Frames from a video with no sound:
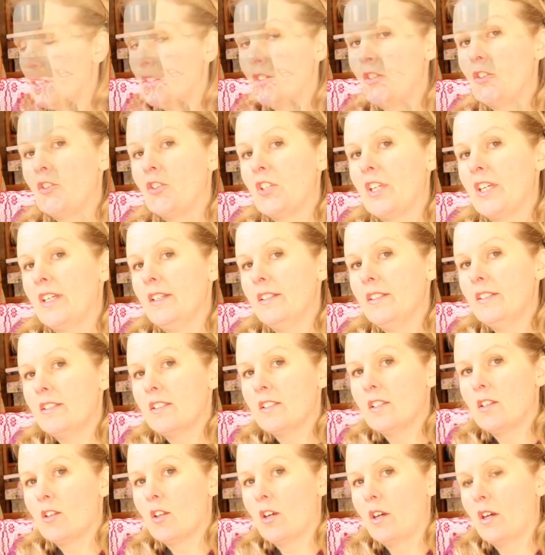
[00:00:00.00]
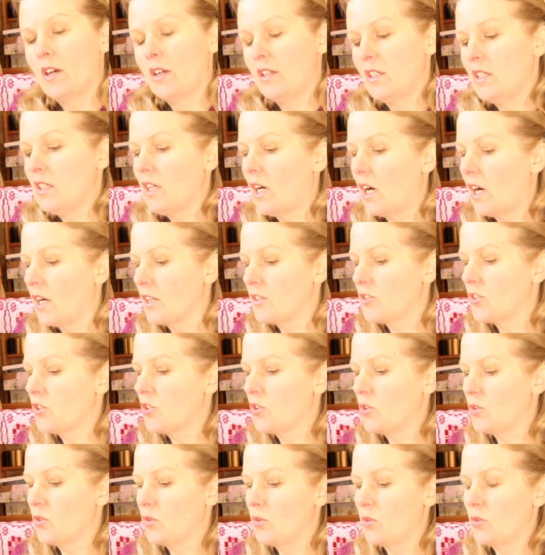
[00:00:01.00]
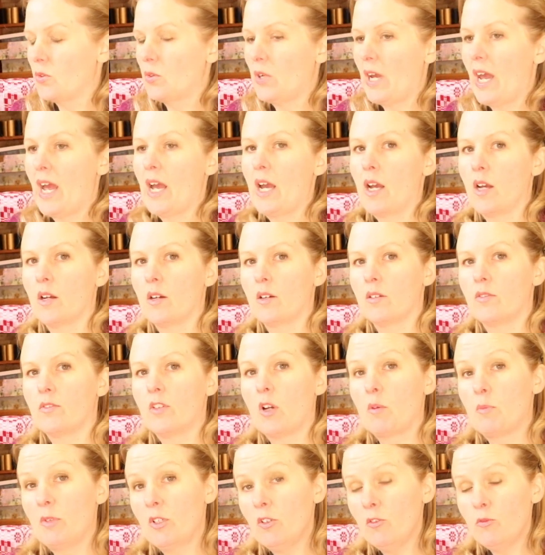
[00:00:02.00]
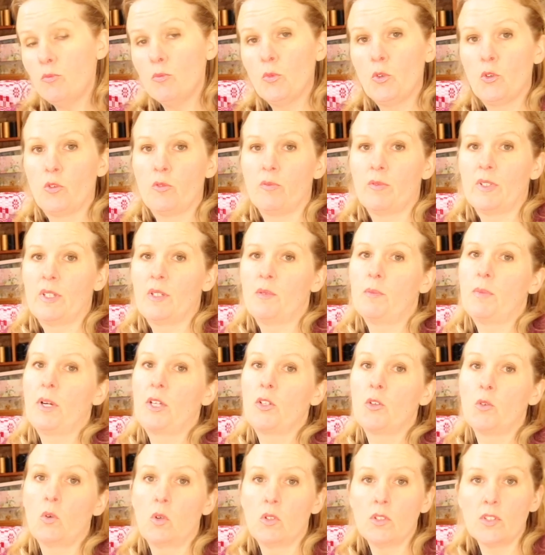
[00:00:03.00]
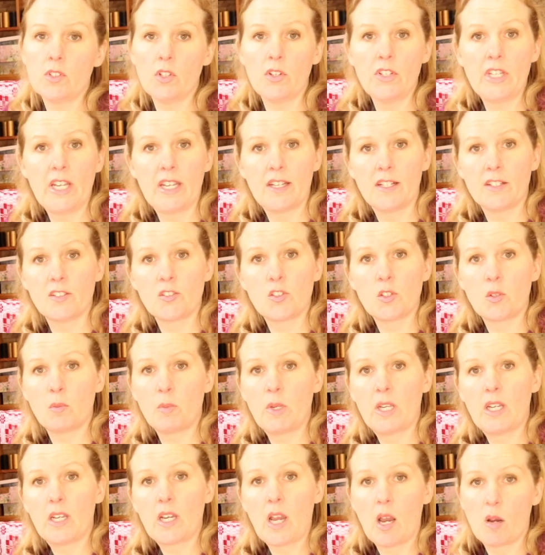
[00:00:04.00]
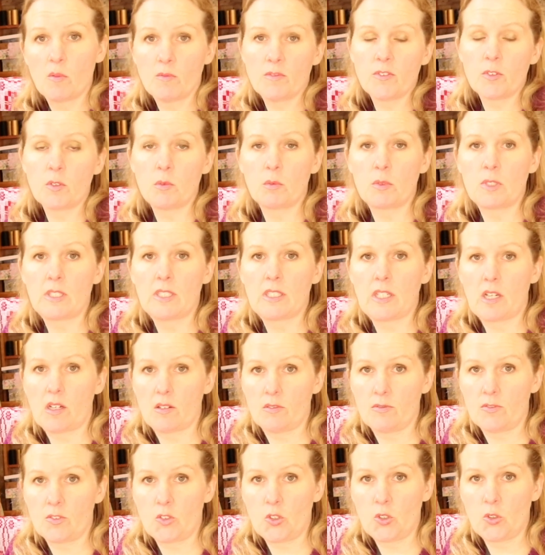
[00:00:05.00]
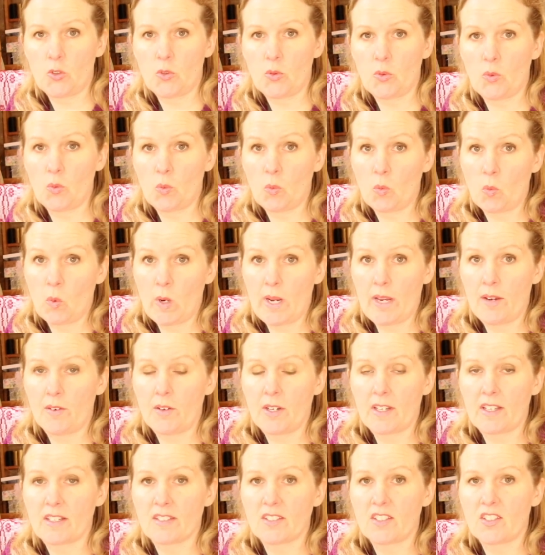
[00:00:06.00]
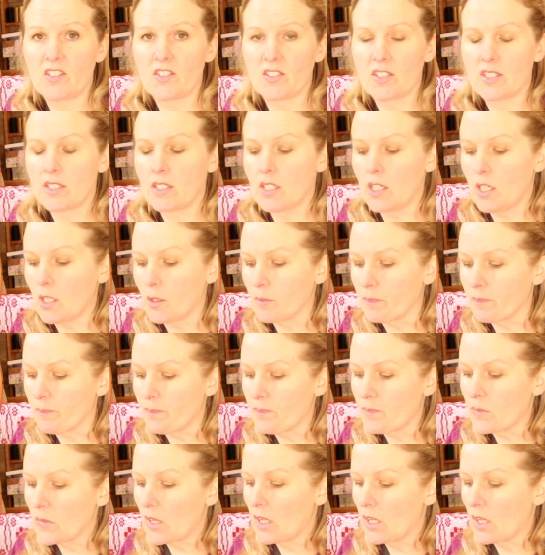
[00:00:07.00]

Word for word: You need the yarn to have a bit of movement, but you also need it to be comfortable enough to wear against your skin.